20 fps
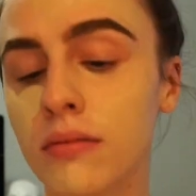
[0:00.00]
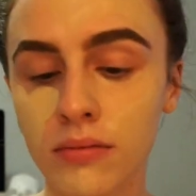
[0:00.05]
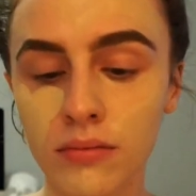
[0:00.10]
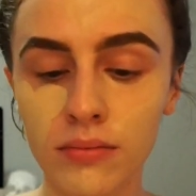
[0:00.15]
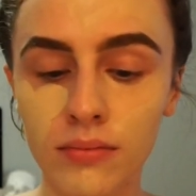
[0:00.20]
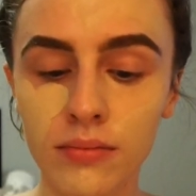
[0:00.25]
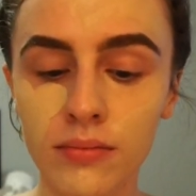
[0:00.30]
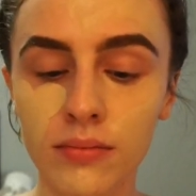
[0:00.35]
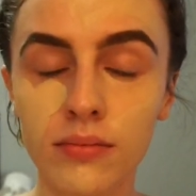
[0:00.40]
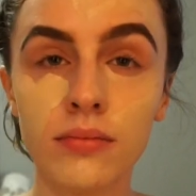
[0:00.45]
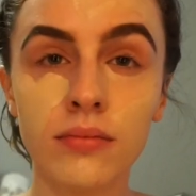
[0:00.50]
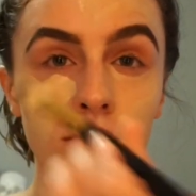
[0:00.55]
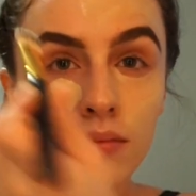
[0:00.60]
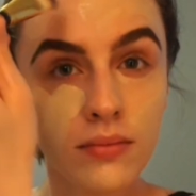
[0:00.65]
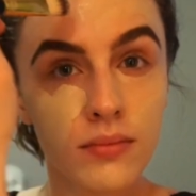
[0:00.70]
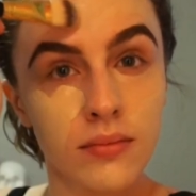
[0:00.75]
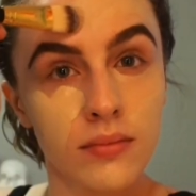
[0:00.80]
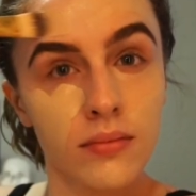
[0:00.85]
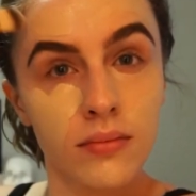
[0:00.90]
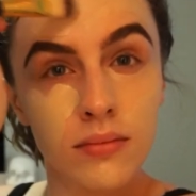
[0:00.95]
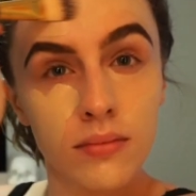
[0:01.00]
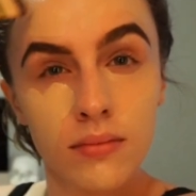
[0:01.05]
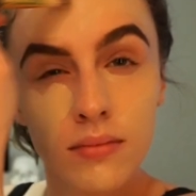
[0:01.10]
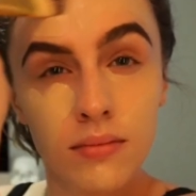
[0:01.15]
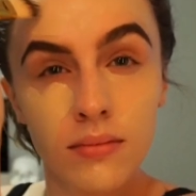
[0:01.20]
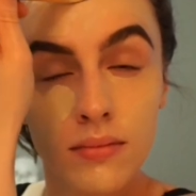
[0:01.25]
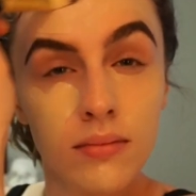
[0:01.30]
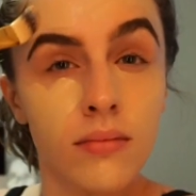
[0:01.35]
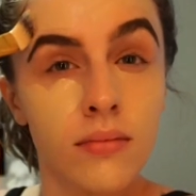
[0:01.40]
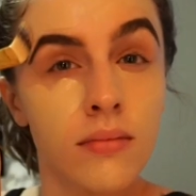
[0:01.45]
It's still a little bit
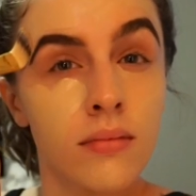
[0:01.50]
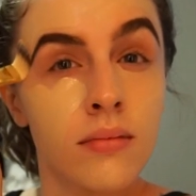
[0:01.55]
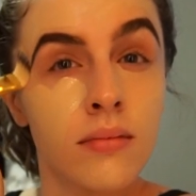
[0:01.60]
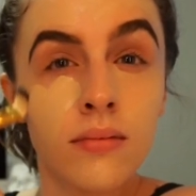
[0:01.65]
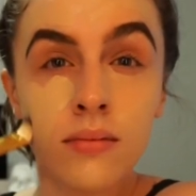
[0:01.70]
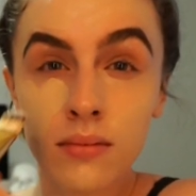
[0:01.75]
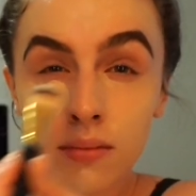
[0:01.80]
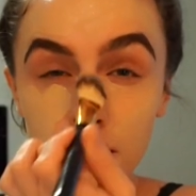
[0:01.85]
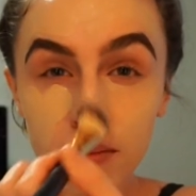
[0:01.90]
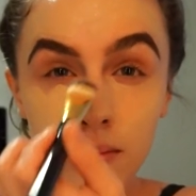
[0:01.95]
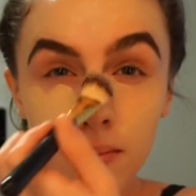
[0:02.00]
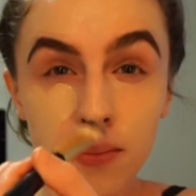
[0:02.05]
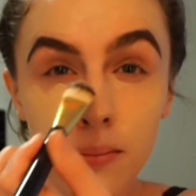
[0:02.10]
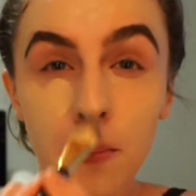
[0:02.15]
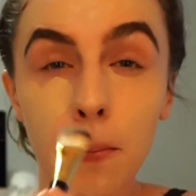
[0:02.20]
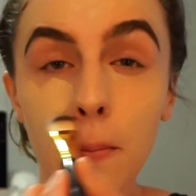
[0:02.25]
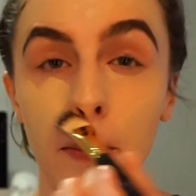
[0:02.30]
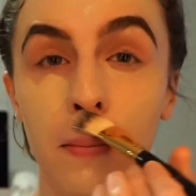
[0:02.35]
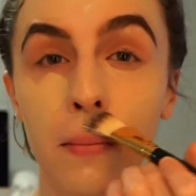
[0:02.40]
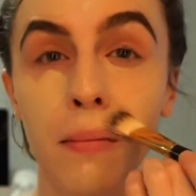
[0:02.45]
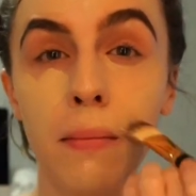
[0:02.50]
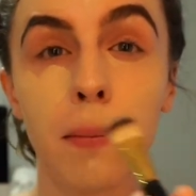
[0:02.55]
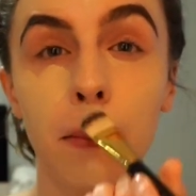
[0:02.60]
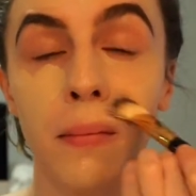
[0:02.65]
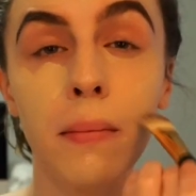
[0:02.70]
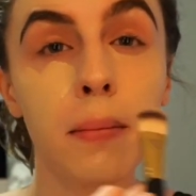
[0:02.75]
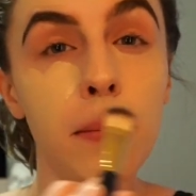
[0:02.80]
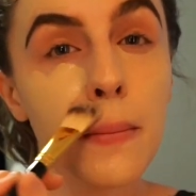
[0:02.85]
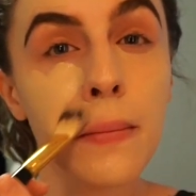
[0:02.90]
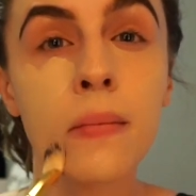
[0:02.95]
matte, but it's not too
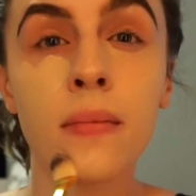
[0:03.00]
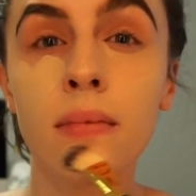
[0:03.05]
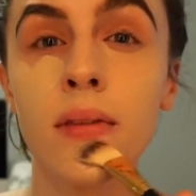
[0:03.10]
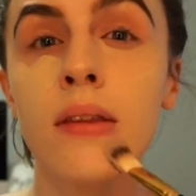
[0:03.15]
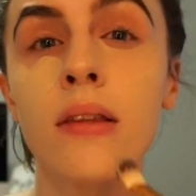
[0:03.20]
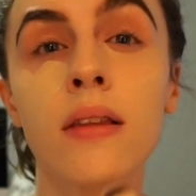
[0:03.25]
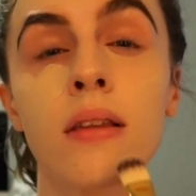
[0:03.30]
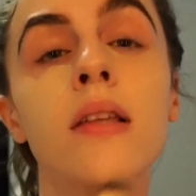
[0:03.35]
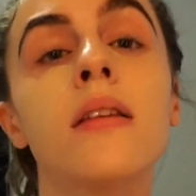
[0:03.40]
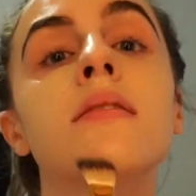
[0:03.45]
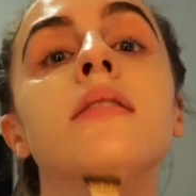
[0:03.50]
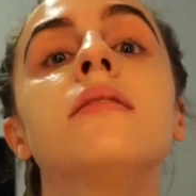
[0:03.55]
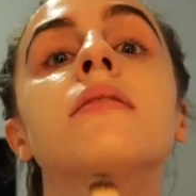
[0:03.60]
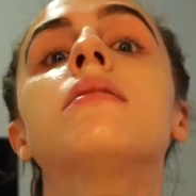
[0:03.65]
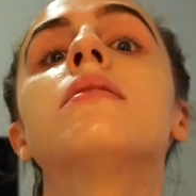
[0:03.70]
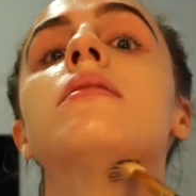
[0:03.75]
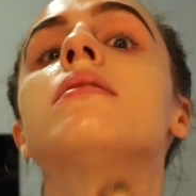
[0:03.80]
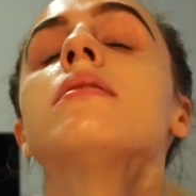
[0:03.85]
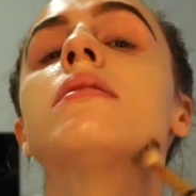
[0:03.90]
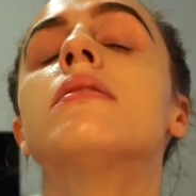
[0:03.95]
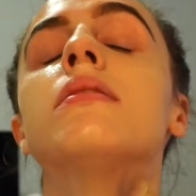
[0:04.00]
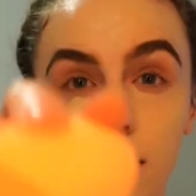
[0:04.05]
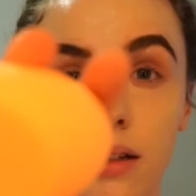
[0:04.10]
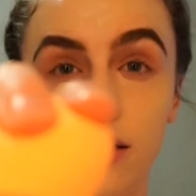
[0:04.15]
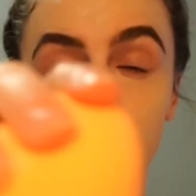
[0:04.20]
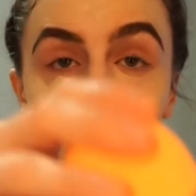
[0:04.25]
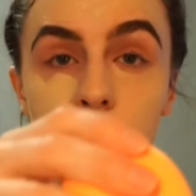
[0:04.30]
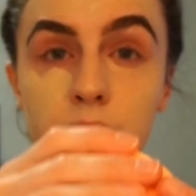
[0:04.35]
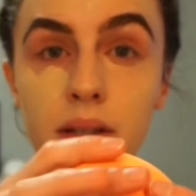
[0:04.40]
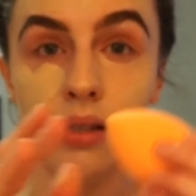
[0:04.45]
matte because I do have some
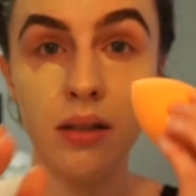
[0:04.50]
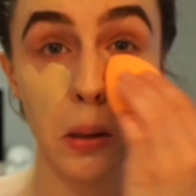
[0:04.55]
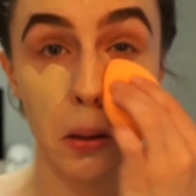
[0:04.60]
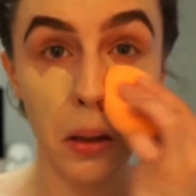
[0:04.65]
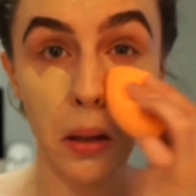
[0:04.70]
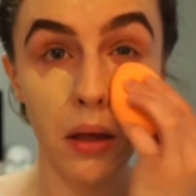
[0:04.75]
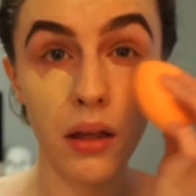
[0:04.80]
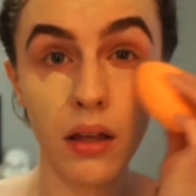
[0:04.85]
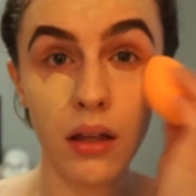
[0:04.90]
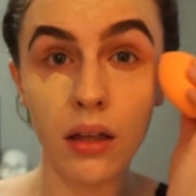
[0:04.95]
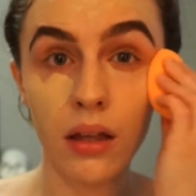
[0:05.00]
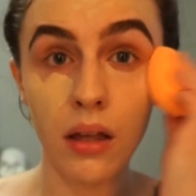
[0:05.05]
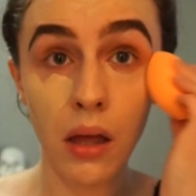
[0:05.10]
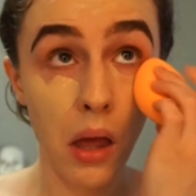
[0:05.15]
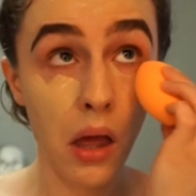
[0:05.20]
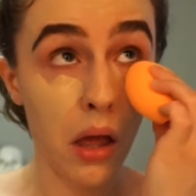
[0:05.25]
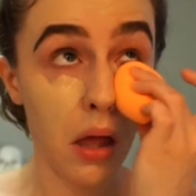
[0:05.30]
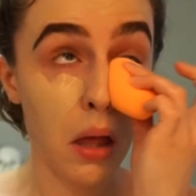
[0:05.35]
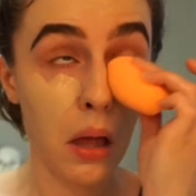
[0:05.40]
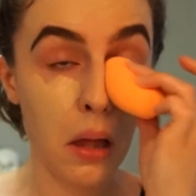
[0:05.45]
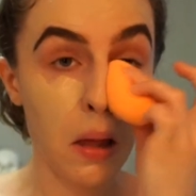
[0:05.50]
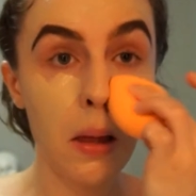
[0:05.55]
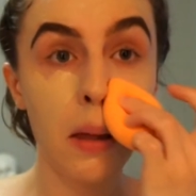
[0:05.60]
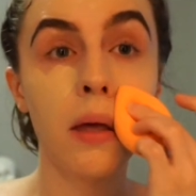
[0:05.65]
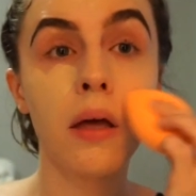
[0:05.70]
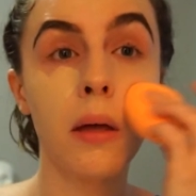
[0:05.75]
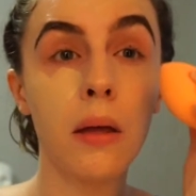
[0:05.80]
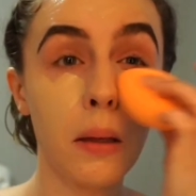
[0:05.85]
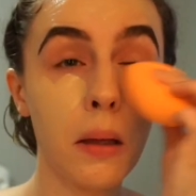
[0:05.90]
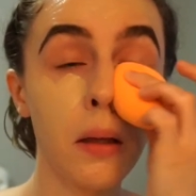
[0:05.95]
dry skin and I
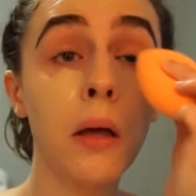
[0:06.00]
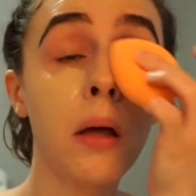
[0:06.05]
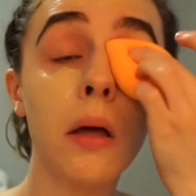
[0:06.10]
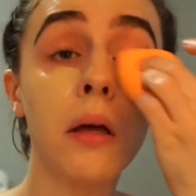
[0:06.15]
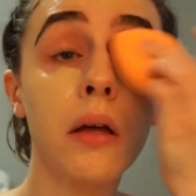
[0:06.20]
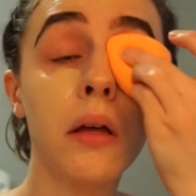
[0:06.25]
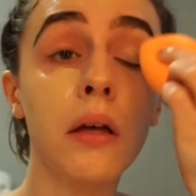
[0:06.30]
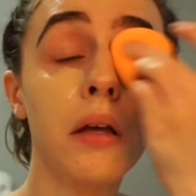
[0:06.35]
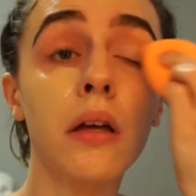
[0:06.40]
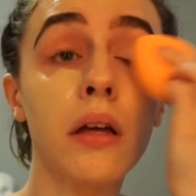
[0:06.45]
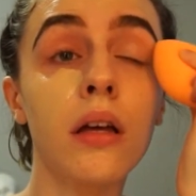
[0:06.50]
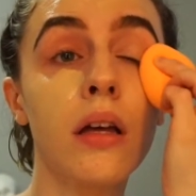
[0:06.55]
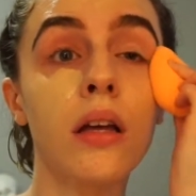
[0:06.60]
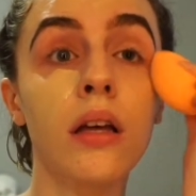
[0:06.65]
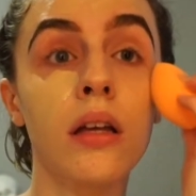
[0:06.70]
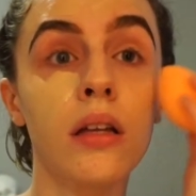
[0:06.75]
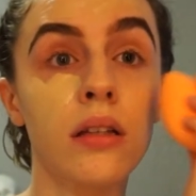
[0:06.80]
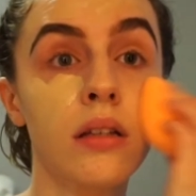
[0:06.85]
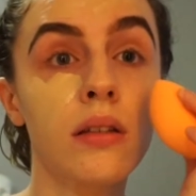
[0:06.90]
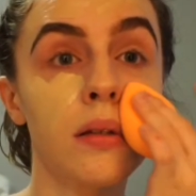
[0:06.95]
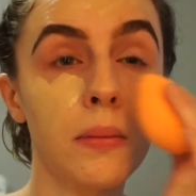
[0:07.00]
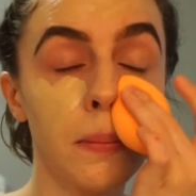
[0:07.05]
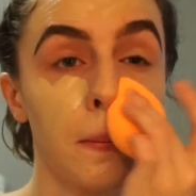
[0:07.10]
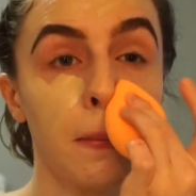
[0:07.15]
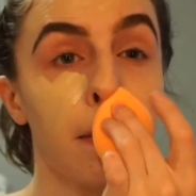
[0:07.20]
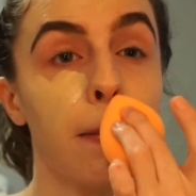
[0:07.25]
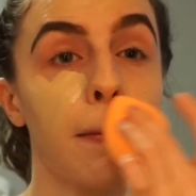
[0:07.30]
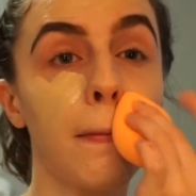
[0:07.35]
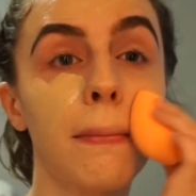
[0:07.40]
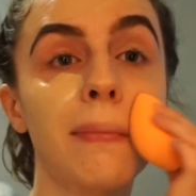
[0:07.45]
don't want it to be all
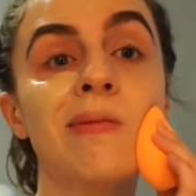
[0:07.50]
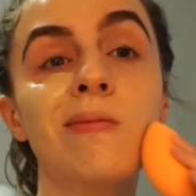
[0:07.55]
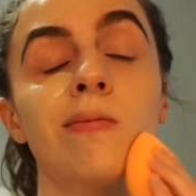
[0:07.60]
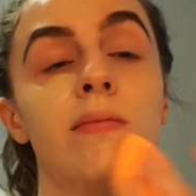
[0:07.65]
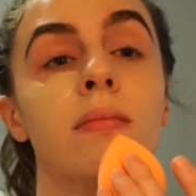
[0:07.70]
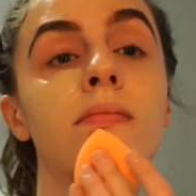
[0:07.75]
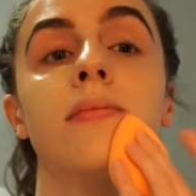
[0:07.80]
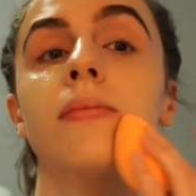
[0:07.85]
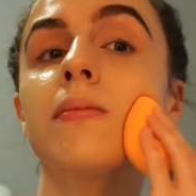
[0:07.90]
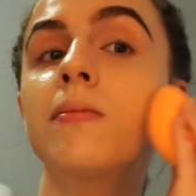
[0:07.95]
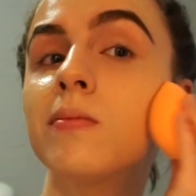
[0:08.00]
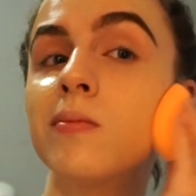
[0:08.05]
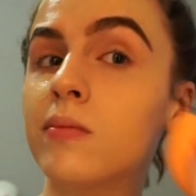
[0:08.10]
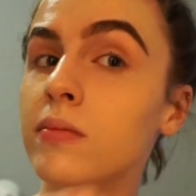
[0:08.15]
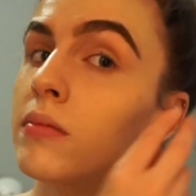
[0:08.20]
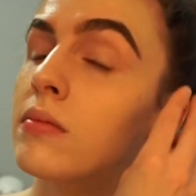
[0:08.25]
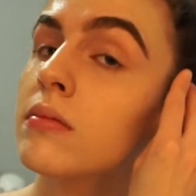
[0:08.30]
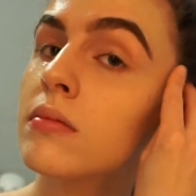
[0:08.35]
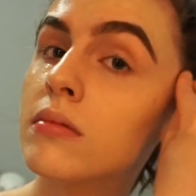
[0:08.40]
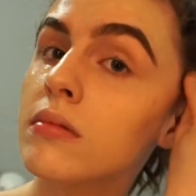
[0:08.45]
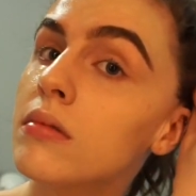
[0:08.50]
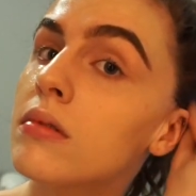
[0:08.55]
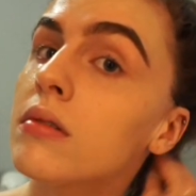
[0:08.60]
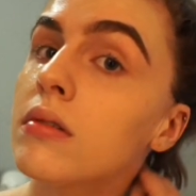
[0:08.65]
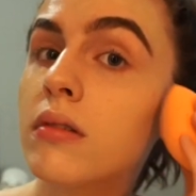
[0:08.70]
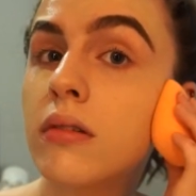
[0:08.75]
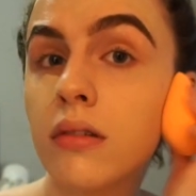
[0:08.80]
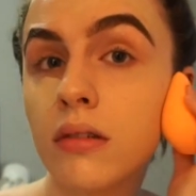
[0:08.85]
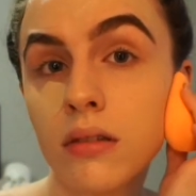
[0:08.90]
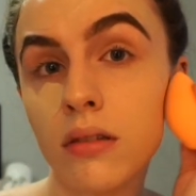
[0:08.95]
dry and cracked
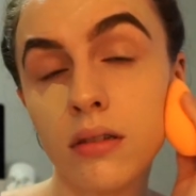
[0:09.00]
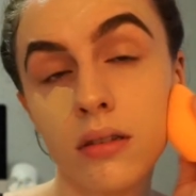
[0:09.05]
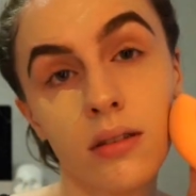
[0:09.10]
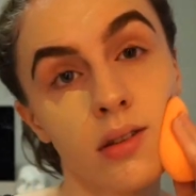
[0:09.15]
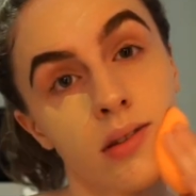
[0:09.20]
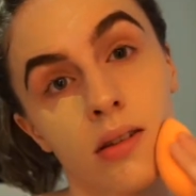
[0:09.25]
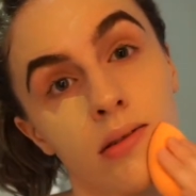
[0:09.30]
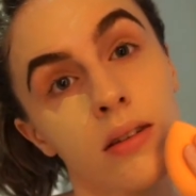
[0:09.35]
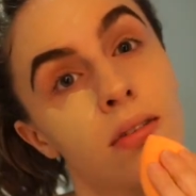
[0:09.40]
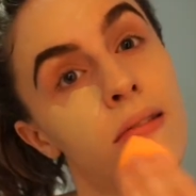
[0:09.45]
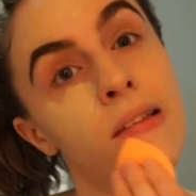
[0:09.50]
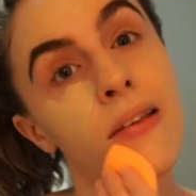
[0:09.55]
by the end of the